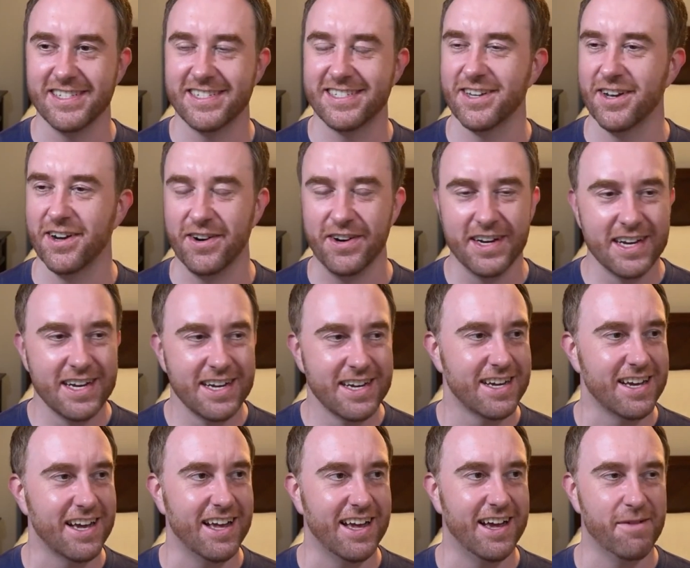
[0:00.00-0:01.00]
So
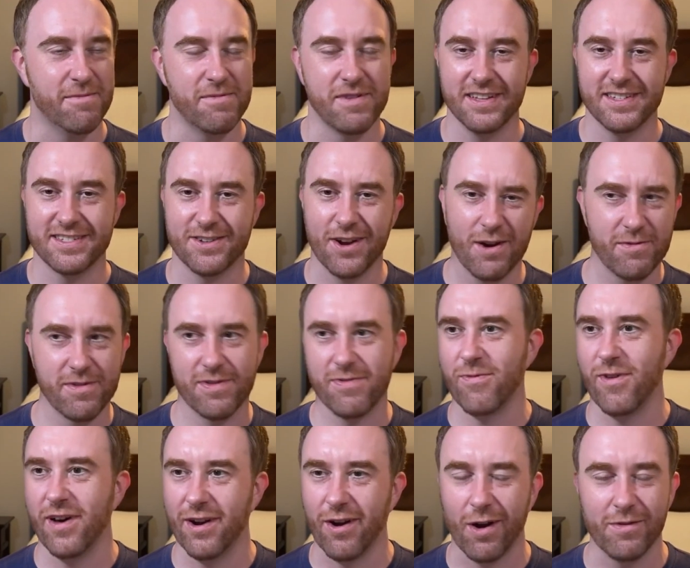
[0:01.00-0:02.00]
I'm going to start with
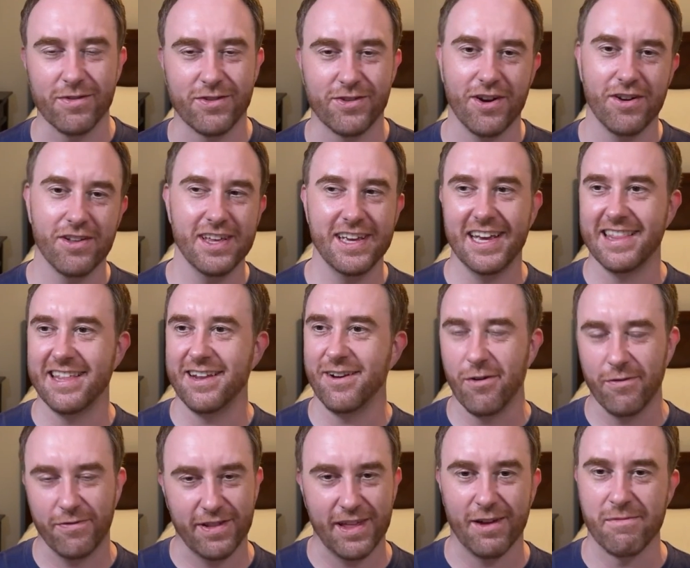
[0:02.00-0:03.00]
one arbitrarily, and then
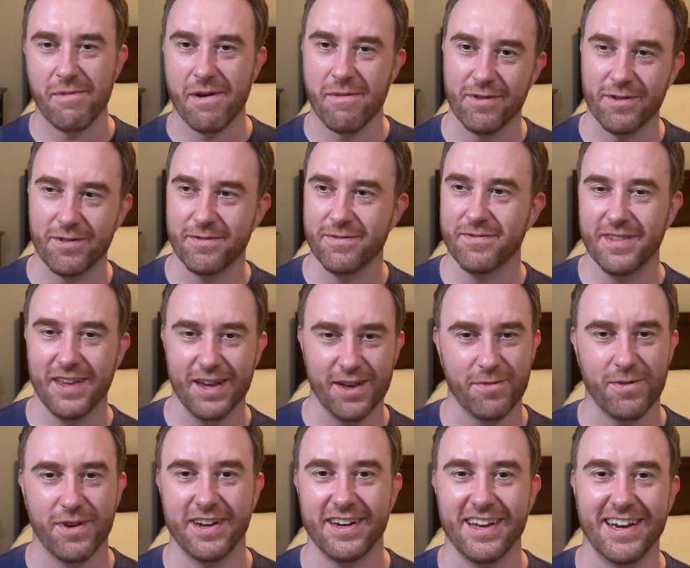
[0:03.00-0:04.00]
hopefully I'll remember the other
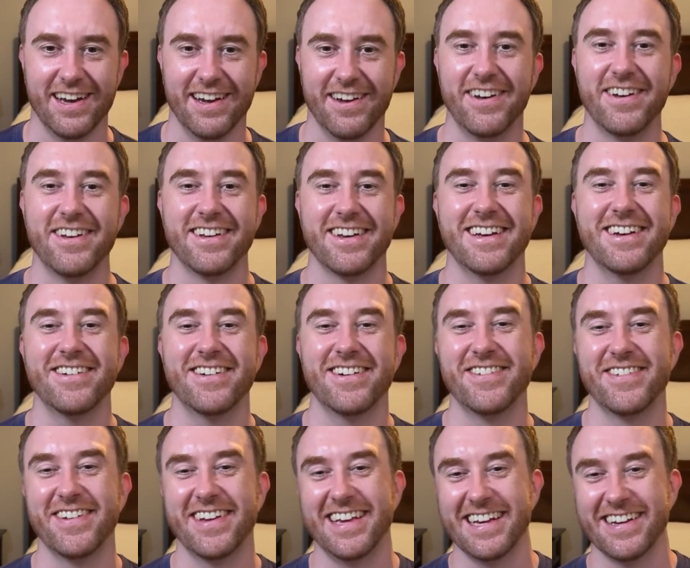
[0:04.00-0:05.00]
one
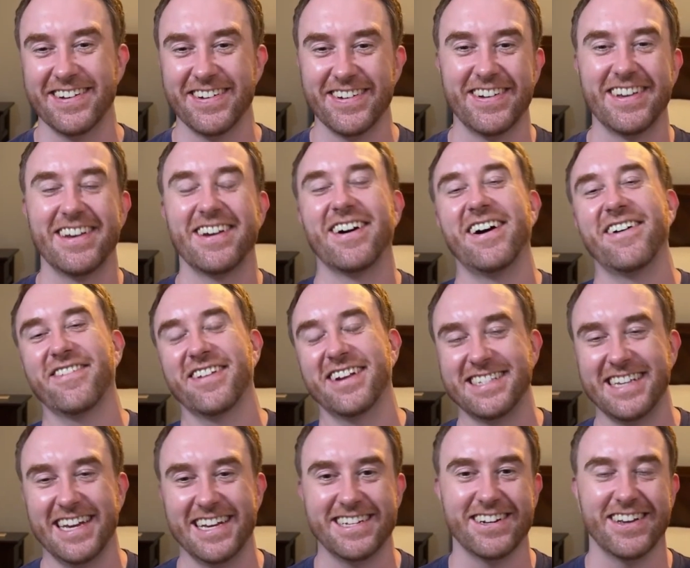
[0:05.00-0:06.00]
when we go off on a
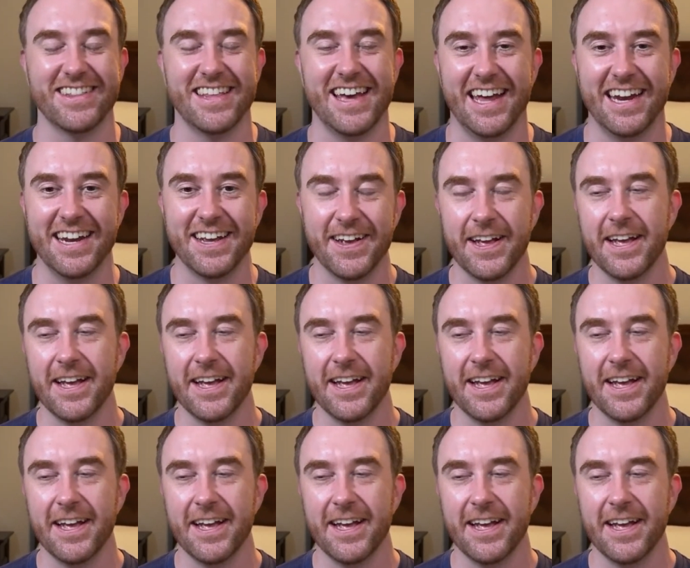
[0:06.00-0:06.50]
tangent on that.